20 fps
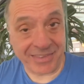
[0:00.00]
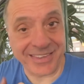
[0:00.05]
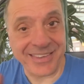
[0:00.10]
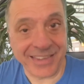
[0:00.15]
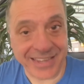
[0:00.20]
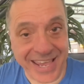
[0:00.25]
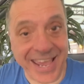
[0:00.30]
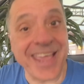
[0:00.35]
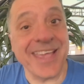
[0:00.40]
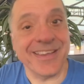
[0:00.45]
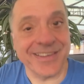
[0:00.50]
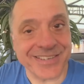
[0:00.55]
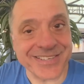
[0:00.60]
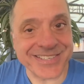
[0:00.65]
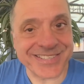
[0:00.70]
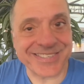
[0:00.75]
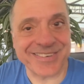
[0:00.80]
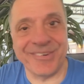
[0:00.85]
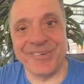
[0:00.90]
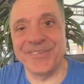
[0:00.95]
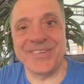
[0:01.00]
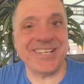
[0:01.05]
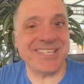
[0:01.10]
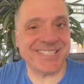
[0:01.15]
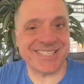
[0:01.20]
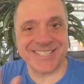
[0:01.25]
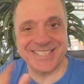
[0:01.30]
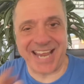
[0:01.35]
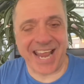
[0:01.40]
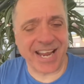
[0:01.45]
years, all these
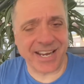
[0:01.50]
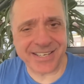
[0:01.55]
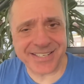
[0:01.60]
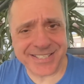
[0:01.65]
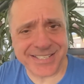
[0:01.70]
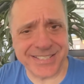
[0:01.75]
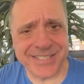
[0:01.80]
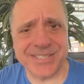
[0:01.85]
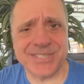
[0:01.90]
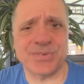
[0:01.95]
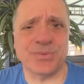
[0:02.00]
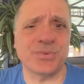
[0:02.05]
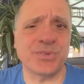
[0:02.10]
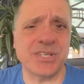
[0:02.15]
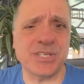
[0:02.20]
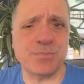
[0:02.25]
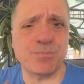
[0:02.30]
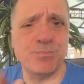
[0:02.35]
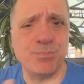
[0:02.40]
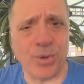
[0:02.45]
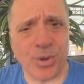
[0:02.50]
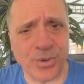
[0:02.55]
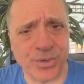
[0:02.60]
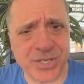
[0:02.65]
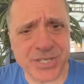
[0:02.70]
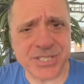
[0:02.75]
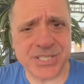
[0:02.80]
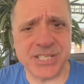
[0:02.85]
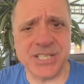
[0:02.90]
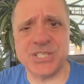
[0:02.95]
sanctions, all these
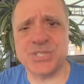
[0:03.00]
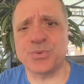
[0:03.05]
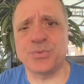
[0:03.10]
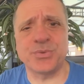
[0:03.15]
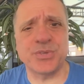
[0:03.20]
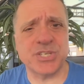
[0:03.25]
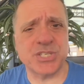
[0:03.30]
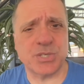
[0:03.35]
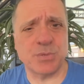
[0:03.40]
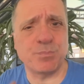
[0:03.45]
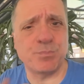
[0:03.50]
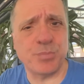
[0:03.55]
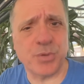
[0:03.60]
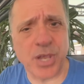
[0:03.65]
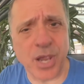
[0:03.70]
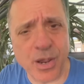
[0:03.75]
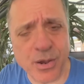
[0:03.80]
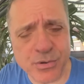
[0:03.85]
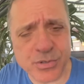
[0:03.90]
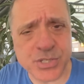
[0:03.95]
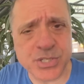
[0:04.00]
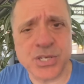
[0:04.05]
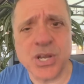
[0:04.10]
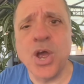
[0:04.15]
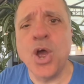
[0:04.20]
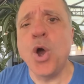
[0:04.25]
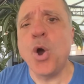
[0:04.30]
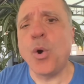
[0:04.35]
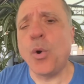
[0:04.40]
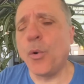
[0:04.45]
policies, all this abuse,
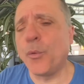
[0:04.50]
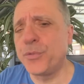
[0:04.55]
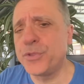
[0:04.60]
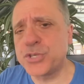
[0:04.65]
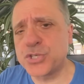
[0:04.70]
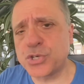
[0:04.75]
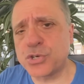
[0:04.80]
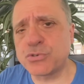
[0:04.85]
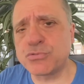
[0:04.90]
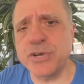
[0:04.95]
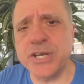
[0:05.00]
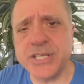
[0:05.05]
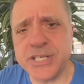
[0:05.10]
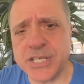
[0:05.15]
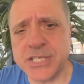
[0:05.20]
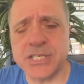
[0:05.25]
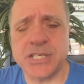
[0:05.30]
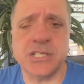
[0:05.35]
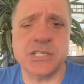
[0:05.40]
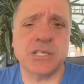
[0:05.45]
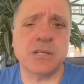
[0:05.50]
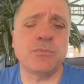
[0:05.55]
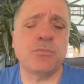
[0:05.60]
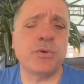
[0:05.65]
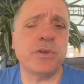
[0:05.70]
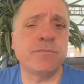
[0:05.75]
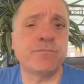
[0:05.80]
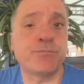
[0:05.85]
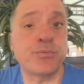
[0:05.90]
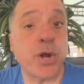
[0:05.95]
all this criticism.
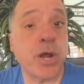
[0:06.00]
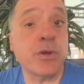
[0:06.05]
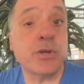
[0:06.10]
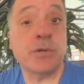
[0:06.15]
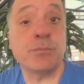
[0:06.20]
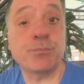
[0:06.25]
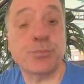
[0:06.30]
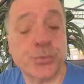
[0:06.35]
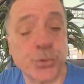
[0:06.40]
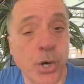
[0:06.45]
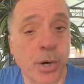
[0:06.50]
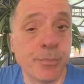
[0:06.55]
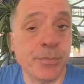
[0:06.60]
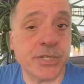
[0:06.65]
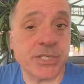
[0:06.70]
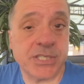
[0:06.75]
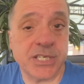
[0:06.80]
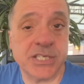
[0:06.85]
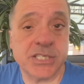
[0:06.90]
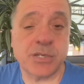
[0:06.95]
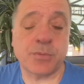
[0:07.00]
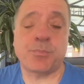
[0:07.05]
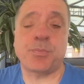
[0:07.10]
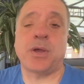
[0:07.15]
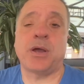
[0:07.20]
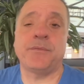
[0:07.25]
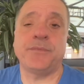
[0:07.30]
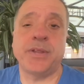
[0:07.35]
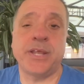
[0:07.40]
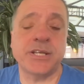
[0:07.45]
We've broken promises
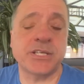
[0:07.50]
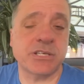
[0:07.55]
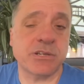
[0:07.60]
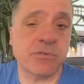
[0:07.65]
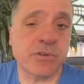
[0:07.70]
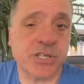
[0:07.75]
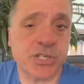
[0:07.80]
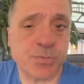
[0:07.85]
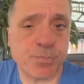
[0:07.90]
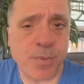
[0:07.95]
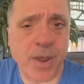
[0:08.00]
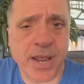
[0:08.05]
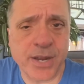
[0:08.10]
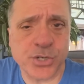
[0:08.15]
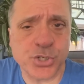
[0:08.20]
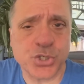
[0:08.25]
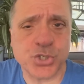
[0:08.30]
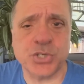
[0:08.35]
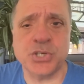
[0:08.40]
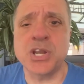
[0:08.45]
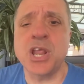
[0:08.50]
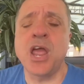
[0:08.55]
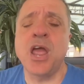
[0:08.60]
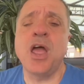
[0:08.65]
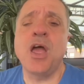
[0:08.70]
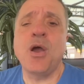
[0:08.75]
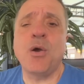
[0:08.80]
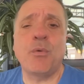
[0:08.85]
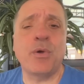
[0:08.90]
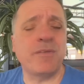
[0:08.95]
about NATO expansion.
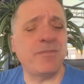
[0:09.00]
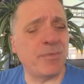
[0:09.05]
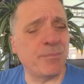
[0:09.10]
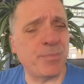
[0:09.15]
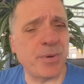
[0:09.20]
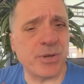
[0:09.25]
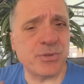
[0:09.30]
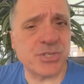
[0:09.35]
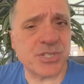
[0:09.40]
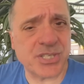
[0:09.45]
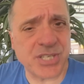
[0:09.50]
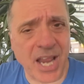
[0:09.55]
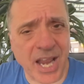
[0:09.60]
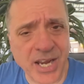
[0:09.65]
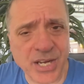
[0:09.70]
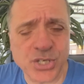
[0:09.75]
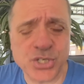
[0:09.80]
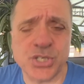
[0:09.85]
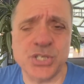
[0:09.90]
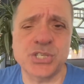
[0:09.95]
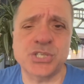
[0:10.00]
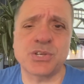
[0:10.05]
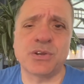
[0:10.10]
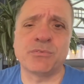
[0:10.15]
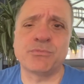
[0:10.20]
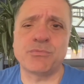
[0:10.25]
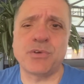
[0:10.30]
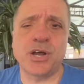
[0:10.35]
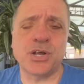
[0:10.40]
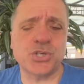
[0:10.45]
We've imposed sanctions
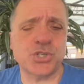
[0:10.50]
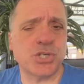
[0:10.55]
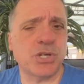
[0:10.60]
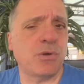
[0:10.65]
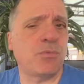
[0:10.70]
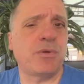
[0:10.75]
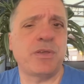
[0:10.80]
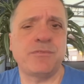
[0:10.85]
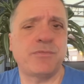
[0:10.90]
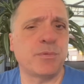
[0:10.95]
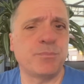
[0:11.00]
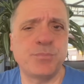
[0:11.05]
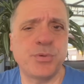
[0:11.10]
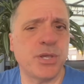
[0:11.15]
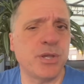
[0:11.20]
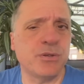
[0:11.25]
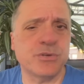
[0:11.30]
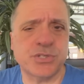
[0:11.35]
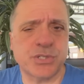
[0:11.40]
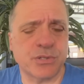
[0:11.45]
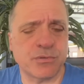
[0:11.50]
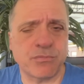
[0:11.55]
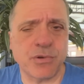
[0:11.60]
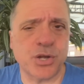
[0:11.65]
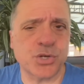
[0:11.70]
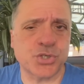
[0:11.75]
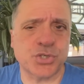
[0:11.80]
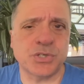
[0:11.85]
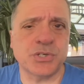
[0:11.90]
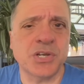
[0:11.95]
on Russia. We've abused the
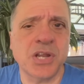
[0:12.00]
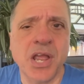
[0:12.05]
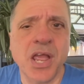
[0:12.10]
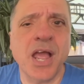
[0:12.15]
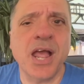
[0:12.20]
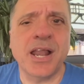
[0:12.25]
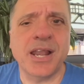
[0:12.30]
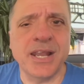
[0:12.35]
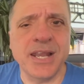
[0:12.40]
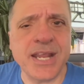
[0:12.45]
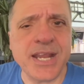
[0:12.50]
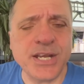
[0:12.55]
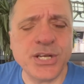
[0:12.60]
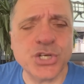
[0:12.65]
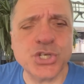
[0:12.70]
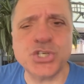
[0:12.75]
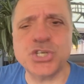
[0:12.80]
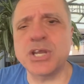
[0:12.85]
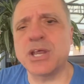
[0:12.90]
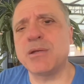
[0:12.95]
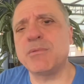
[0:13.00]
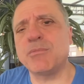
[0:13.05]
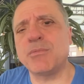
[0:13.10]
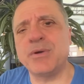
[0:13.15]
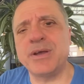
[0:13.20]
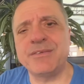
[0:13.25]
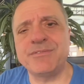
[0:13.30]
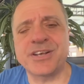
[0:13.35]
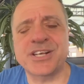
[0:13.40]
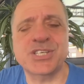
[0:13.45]
Russian leadership.
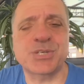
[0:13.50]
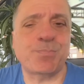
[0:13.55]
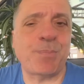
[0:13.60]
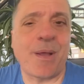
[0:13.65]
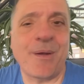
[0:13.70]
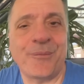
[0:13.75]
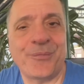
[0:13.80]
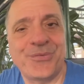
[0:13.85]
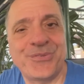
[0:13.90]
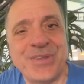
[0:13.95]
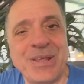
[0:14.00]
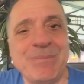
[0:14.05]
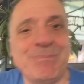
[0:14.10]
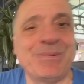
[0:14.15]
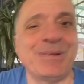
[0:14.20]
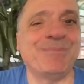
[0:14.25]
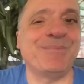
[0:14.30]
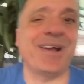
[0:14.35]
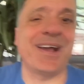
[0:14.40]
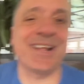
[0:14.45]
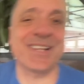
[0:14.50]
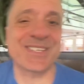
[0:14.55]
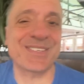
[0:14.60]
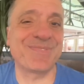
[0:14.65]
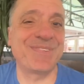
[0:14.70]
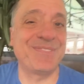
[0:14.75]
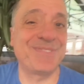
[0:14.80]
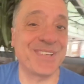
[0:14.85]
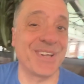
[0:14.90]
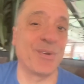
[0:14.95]
We've expelled diplomats.
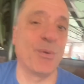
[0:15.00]
We've done